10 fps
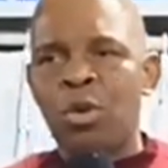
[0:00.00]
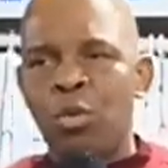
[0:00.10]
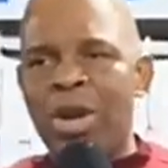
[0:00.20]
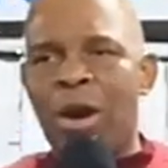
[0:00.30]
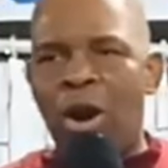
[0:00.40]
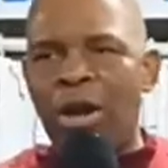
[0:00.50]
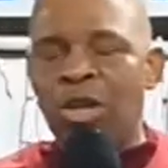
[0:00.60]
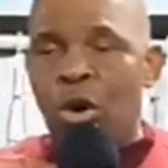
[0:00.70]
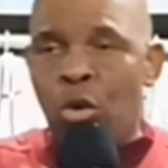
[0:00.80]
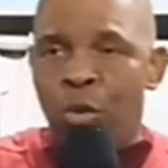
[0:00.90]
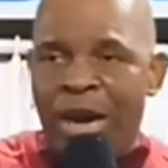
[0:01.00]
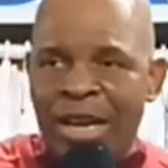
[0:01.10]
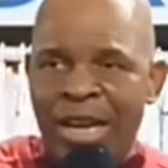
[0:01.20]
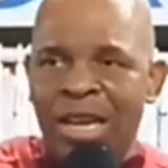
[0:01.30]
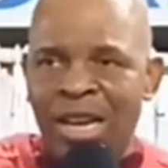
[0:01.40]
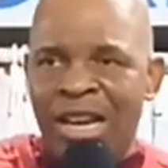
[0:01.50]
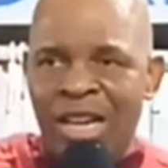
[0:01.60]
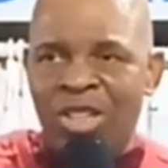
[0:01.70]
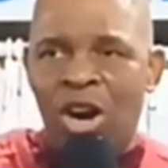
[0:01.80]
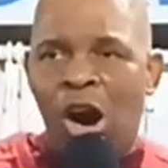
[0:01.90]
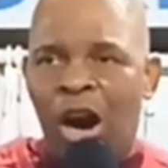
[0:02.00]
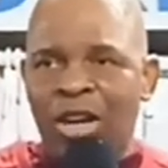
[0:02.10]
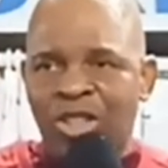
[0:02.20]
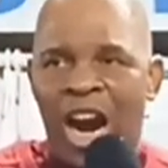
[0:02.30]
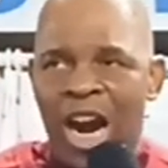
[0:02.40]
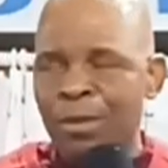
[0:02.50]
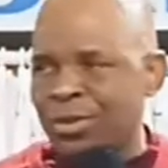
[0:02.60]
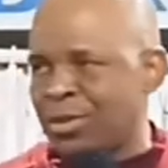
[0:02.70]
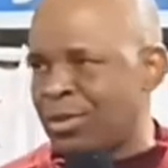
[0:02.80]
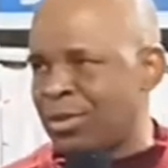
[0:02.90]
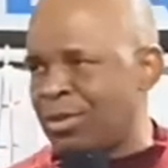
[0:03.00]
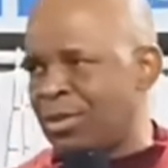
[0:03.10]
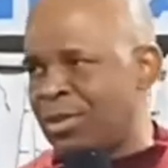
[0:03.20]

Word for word: We are what? Winning in the hard times.